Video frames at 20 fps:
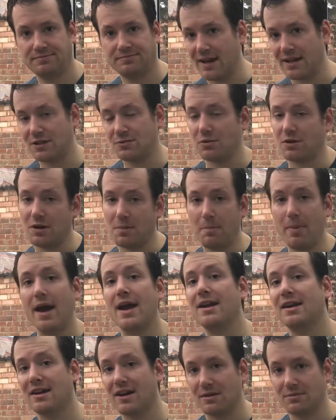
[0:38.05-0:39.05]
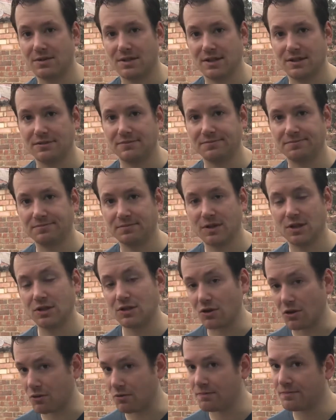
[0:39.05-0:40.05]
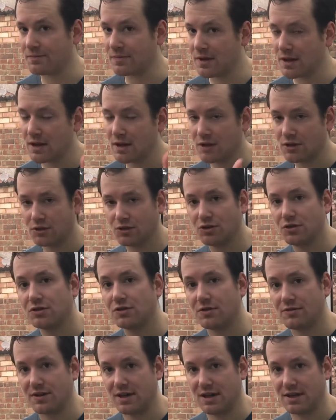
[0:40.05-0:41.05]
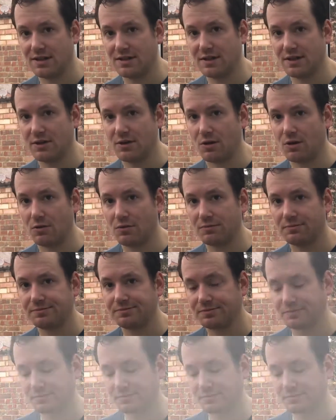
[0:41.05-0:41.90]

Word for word: And that's where the pain comes in. So choose a realistic goal.